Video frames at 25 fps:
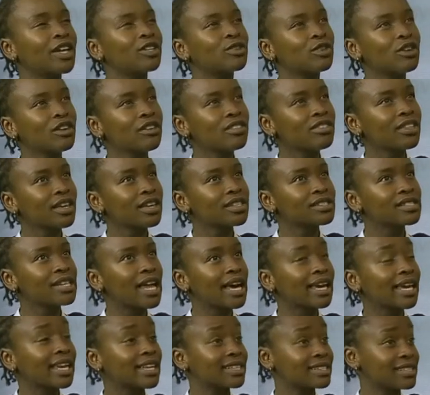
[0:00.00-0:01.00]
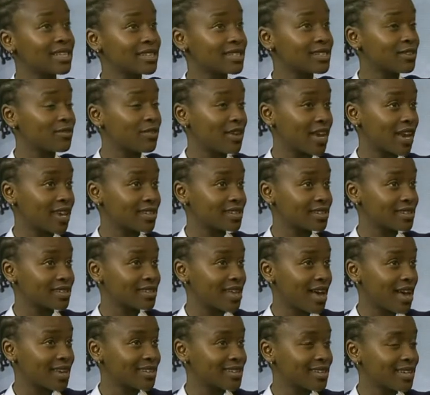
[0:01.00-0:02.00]
doing things like excessive
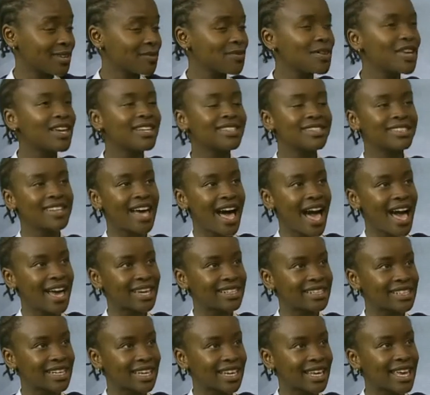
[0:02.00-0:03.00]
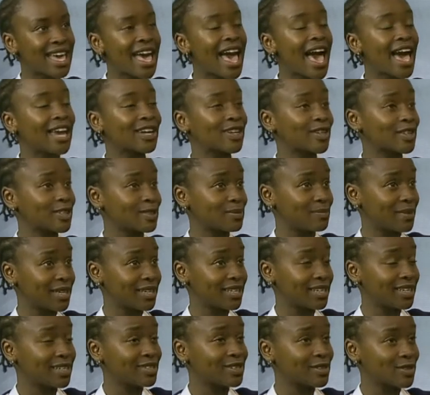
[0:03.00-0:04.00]
exercising, dieting, and
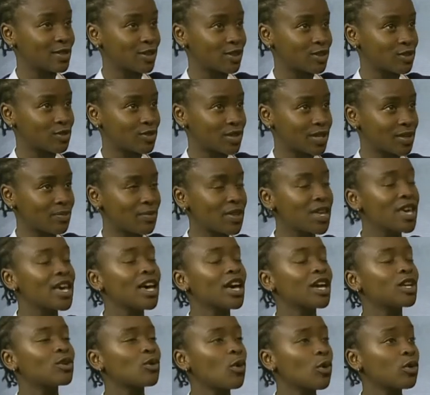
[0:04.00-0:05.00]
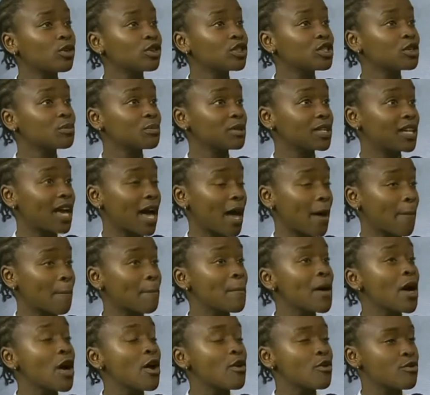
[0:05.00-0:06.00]
cosmetic surgery in order to become
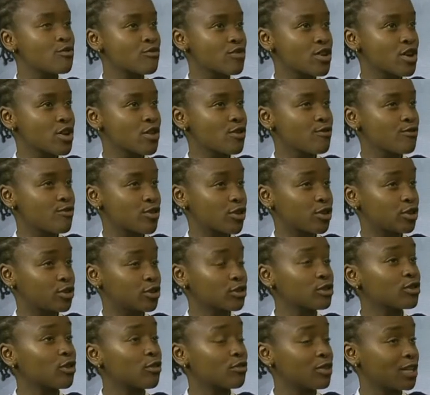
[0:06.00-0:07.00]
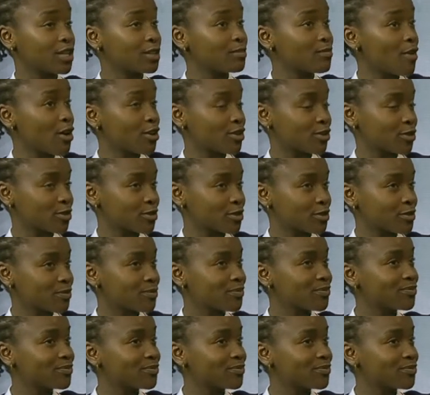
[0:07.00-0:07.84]
real versions of these models.